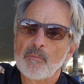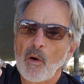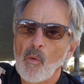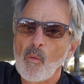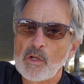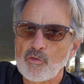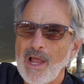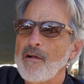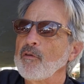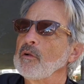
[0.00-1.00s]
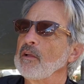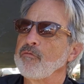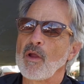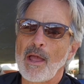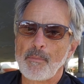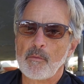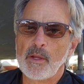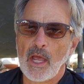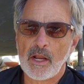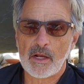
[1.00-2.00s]
But when we travel, if we happen to
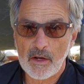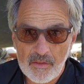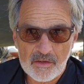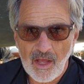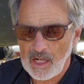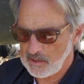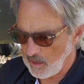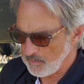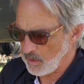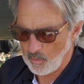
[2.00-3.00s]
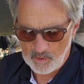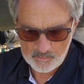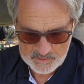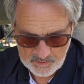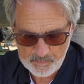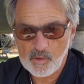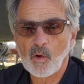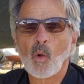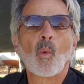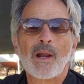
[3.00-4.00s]
be at another yacht club, with a reciprocal
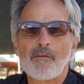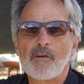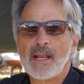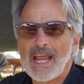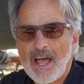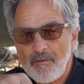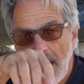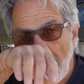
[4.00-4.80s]
or whatever, and they have